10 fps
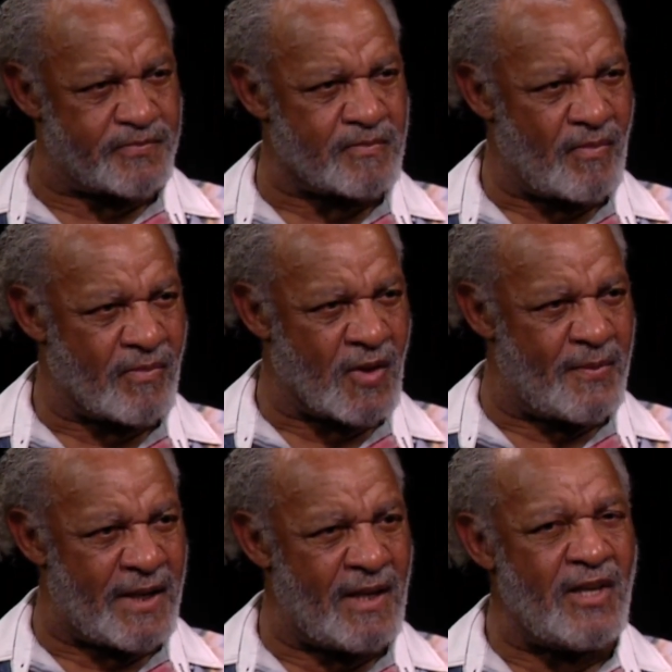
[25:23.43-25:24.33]
Yes. You
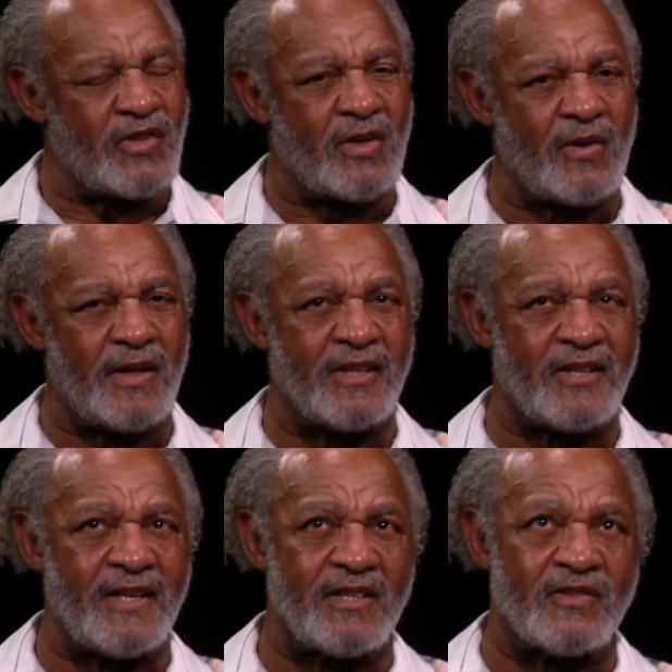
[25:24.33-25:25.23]
I mean, so
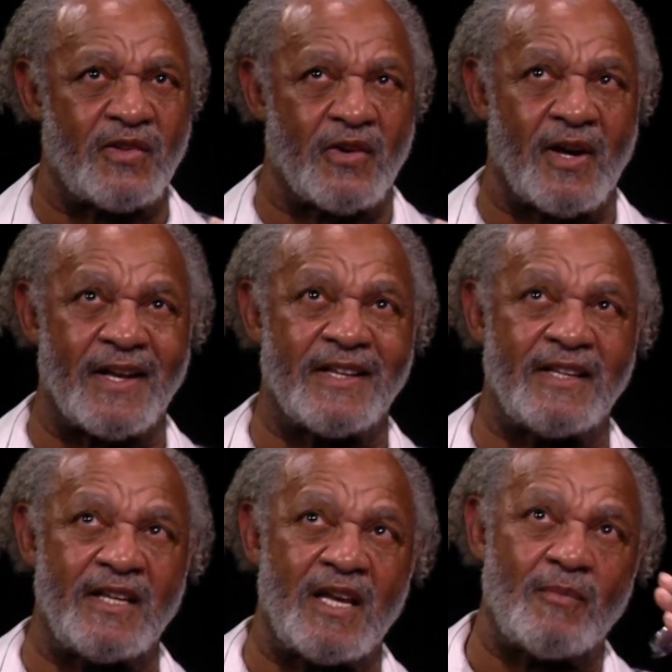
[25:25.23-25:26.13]
it's easy to
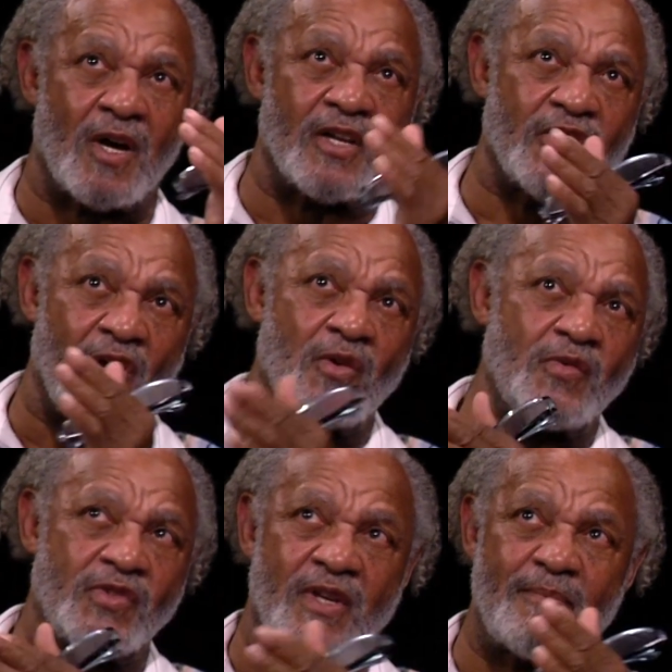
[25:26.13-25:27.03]
condemn or
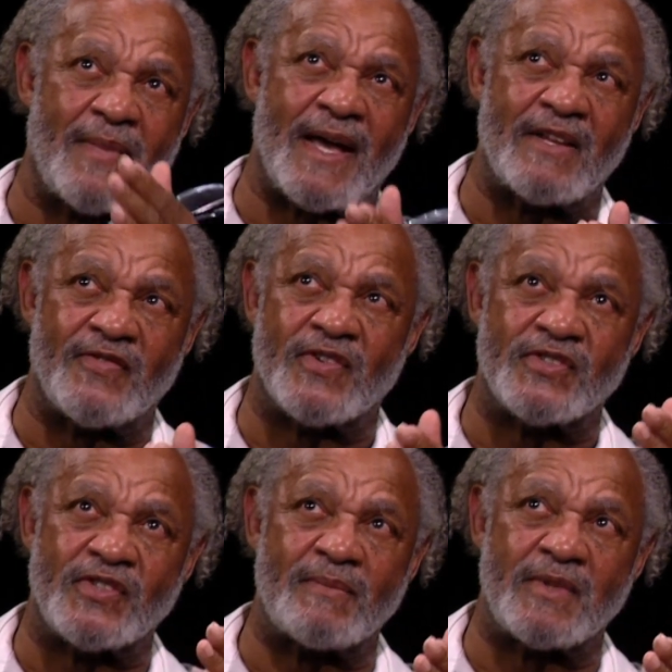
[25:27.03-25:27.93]
condone somebody for
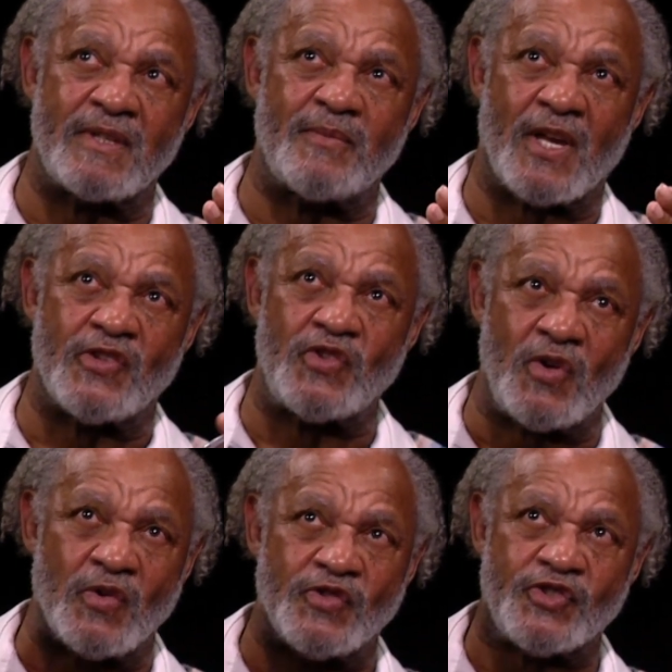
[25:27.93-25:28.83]
something because you
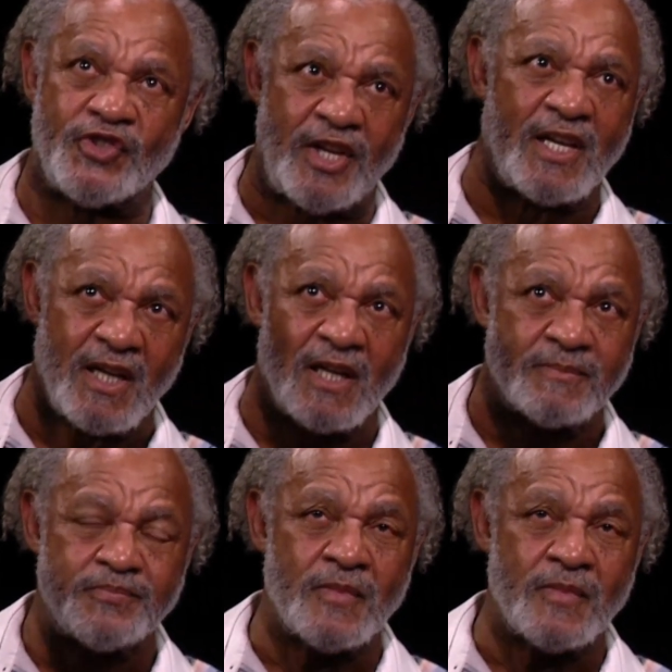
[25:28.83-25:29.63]
don't see.